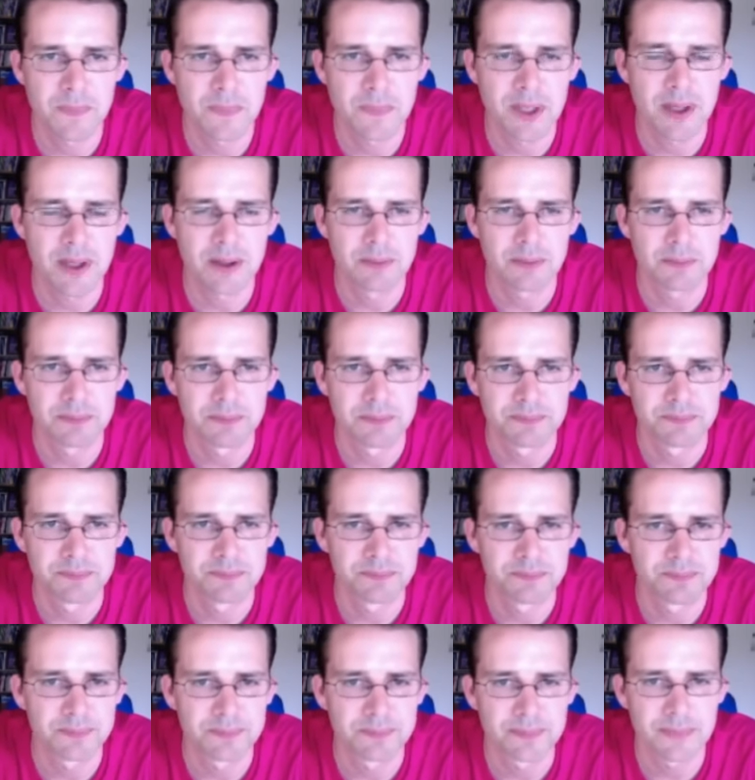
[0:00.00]
yeah,
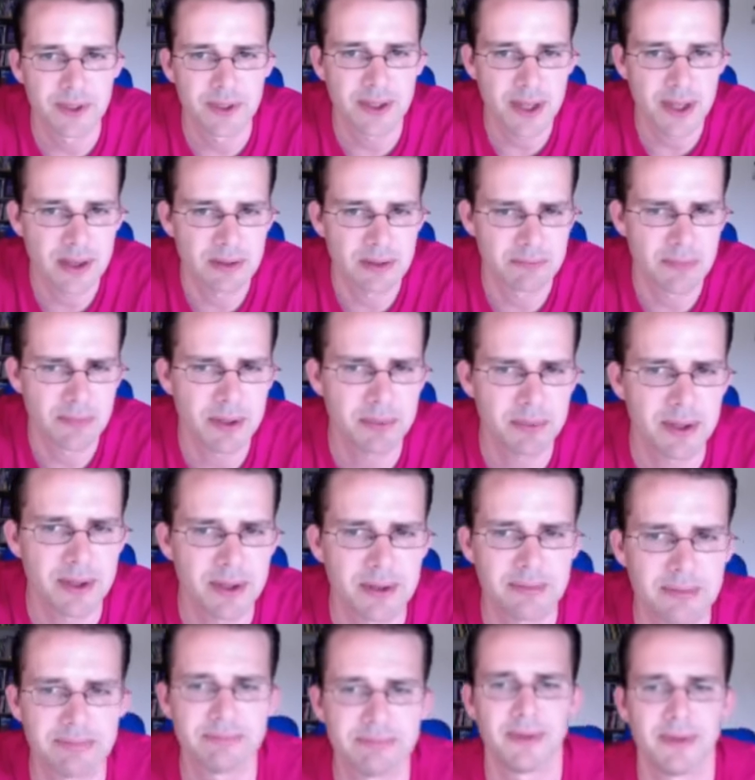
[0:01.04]
again,
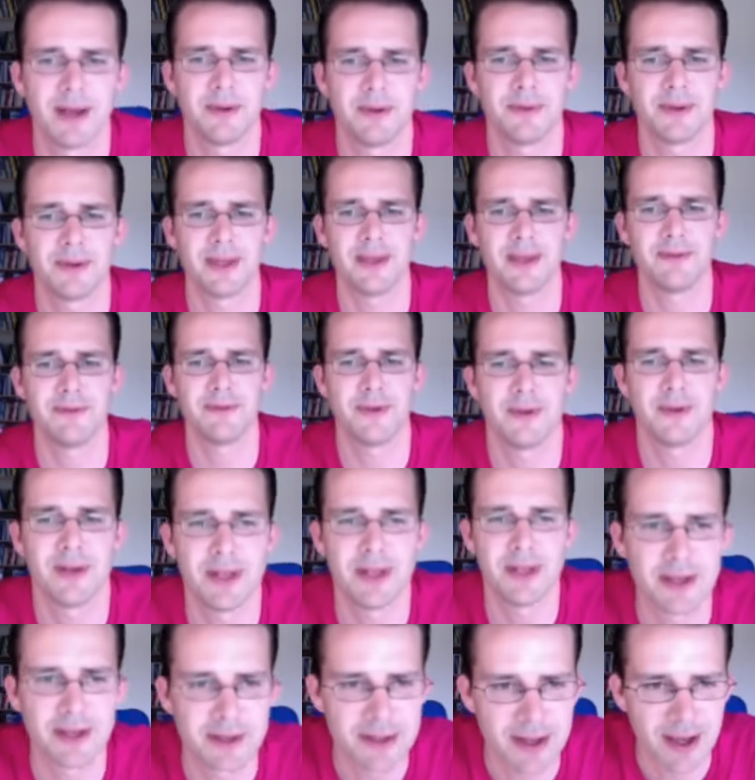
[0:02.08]
maybe I will give you a
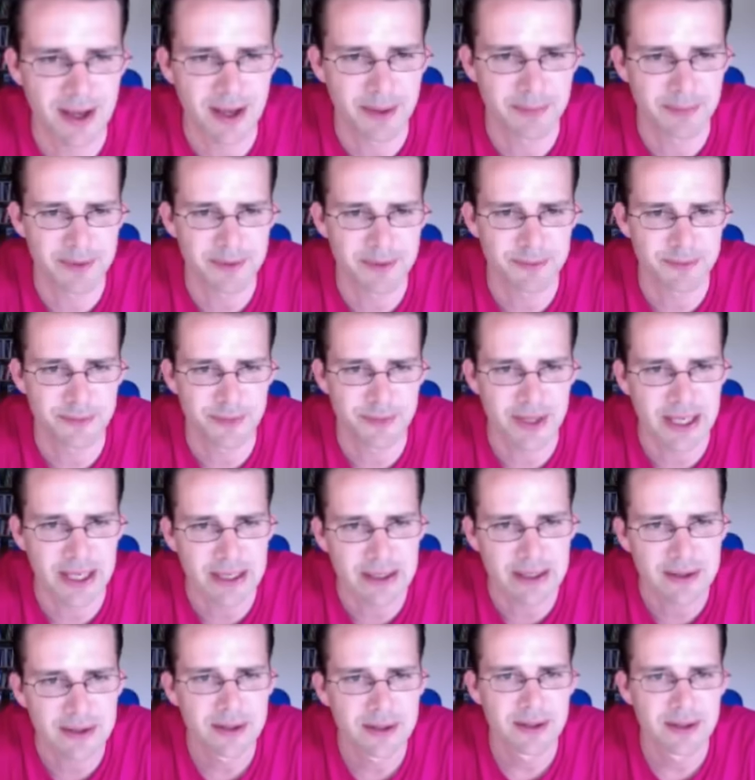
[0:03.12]
little time to
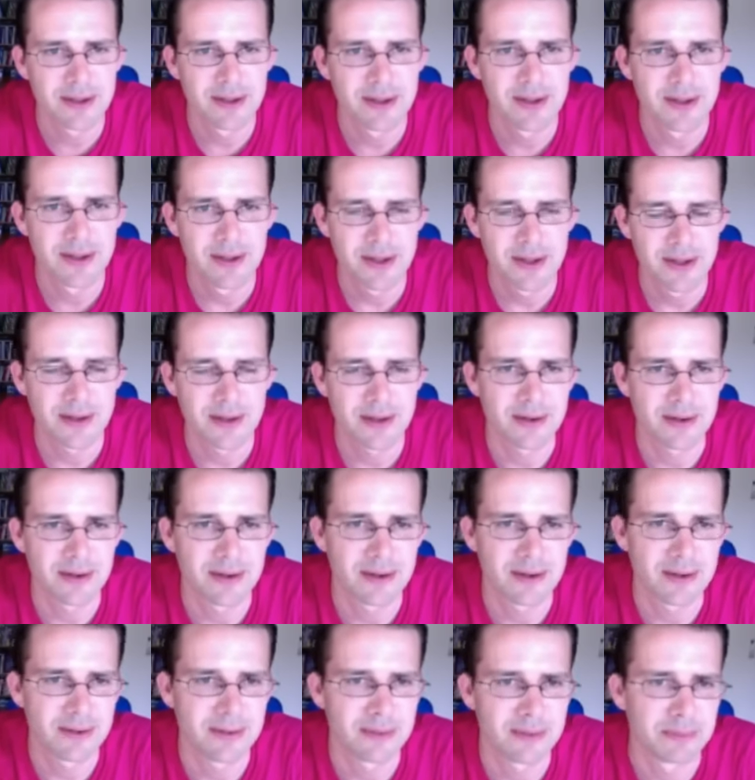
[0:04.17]
think.
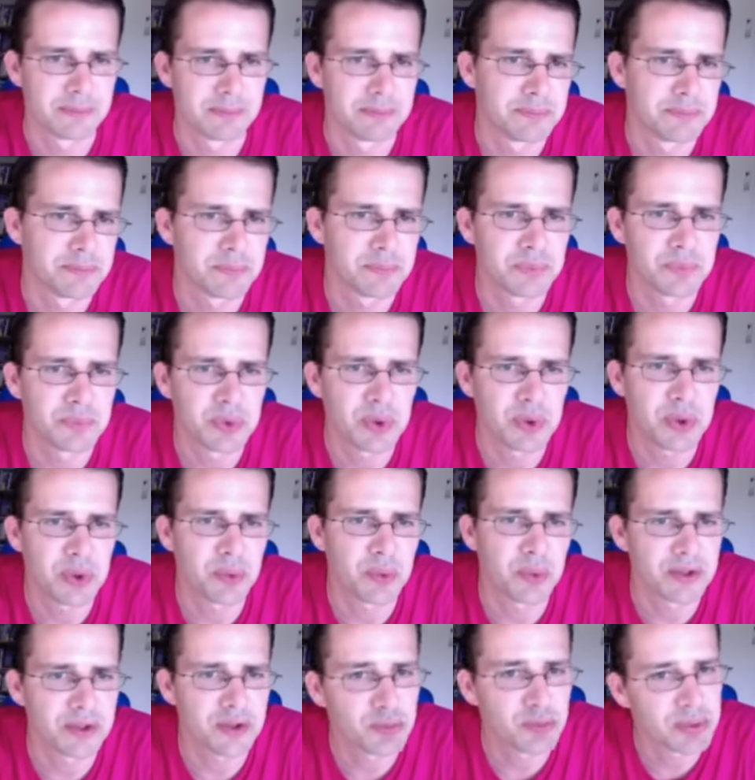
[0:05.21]
Um, do you
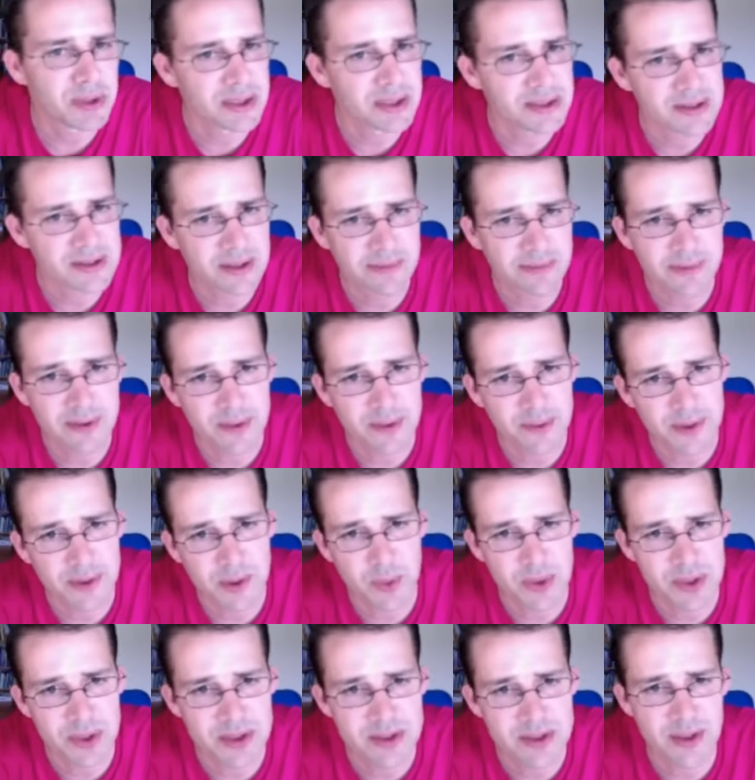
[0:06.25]
want to play something on the
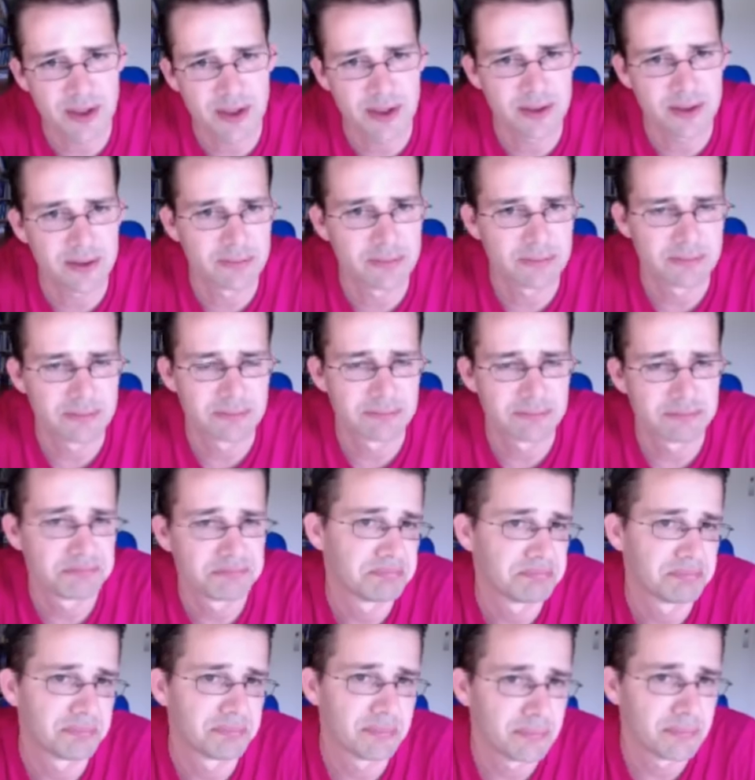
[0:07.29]
queen side?
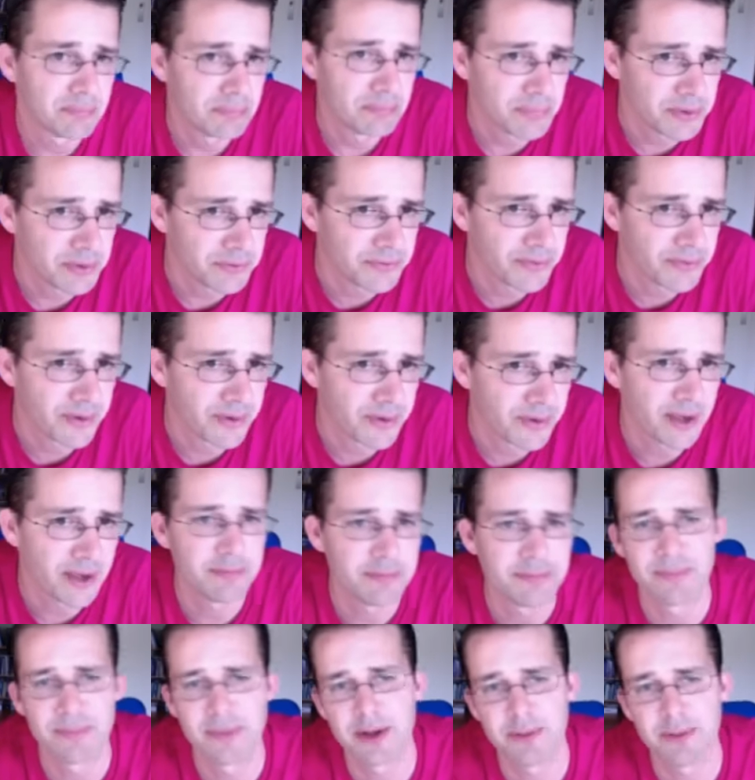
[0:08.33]
b5
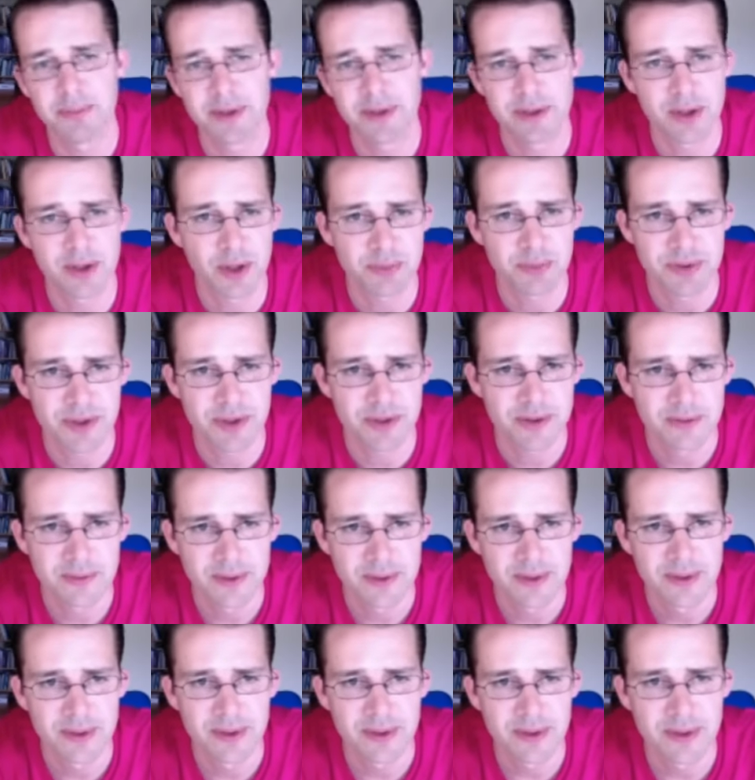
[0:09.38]
might be an option.
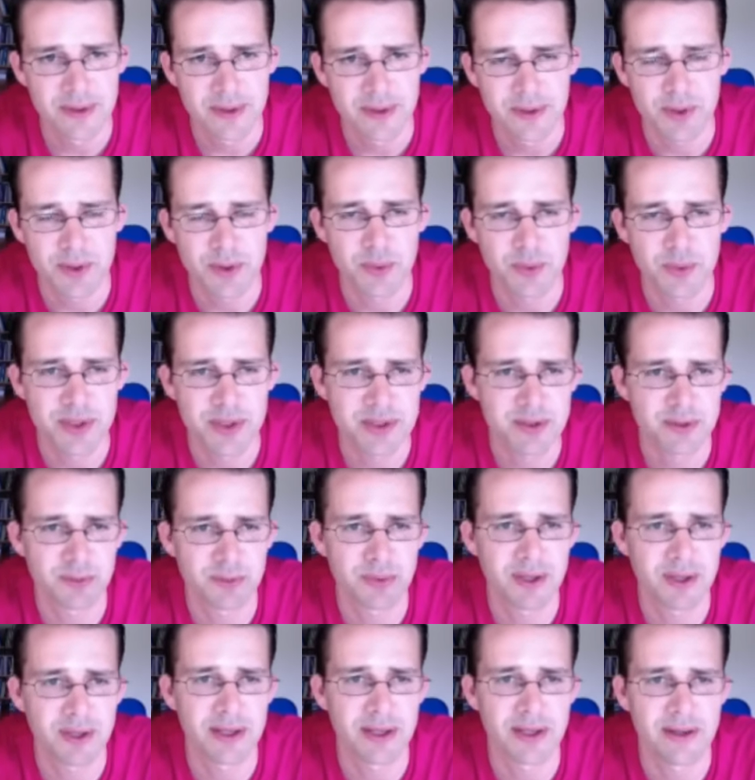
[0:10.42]
Do you wish to
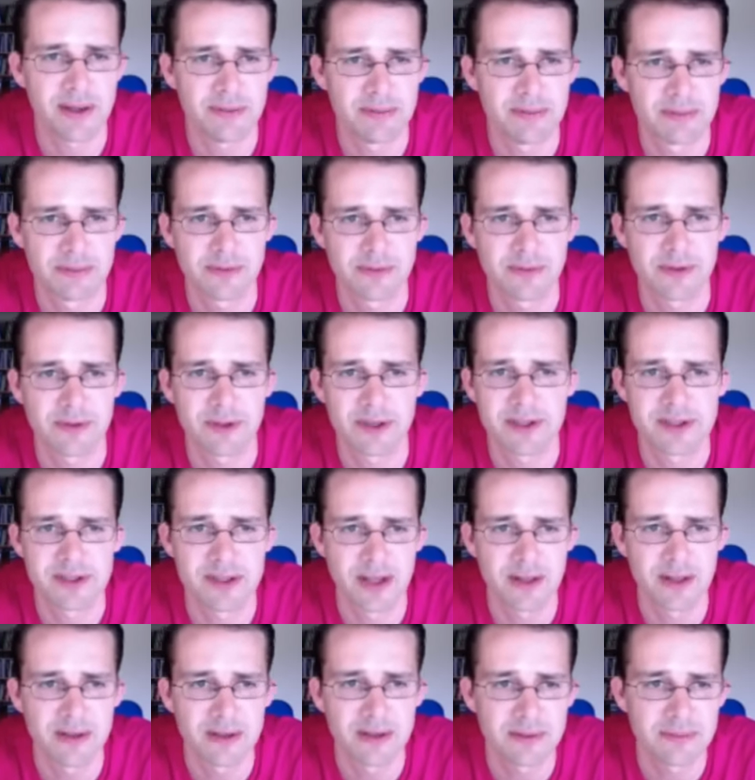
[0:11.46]
play for the
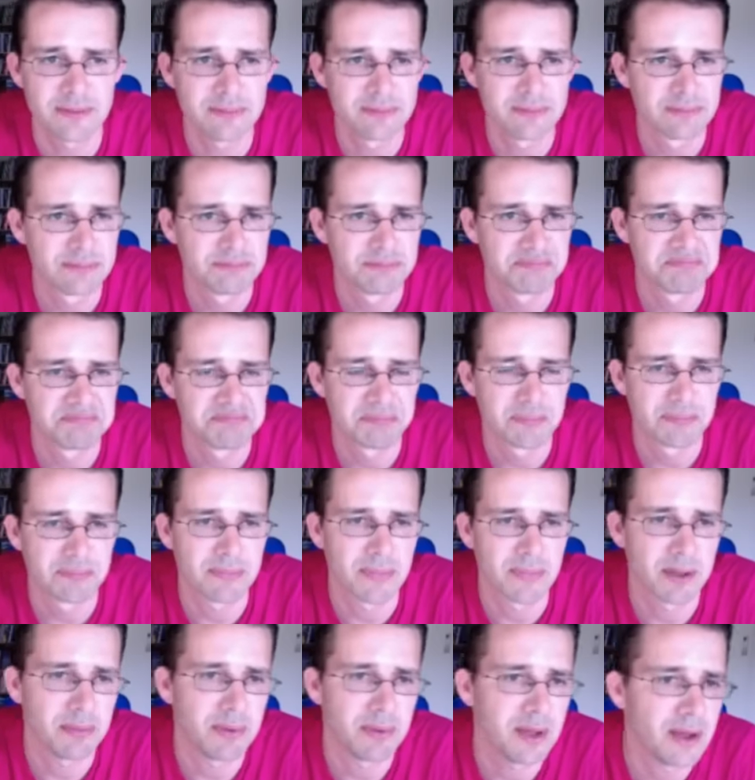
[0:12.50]
center?
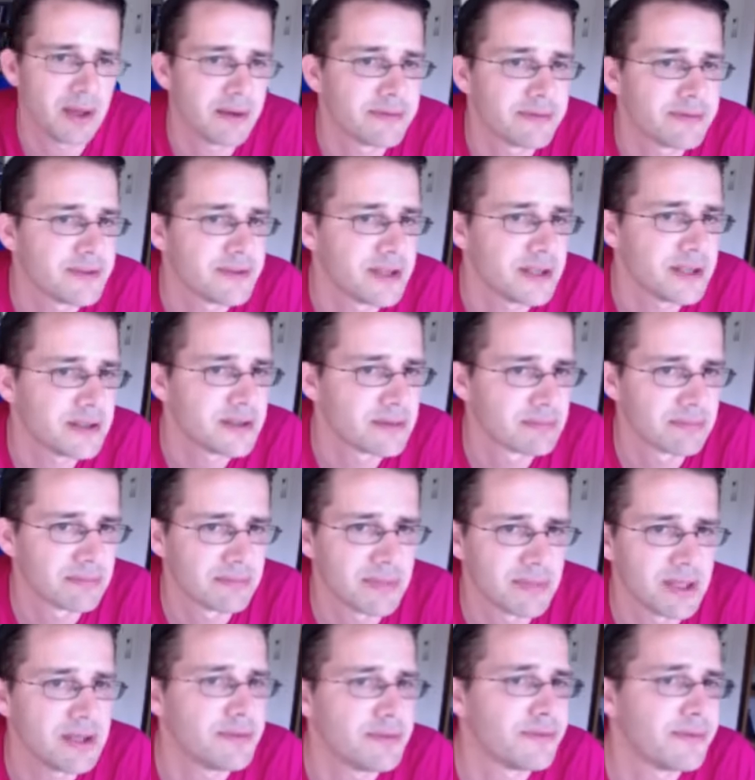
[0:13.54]
Maybe f6,
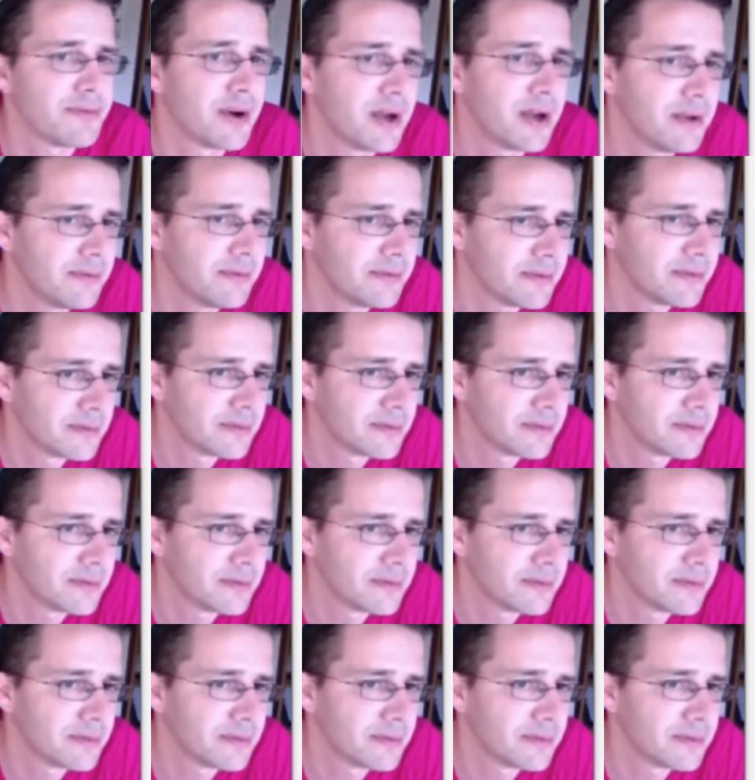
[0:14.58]
e5.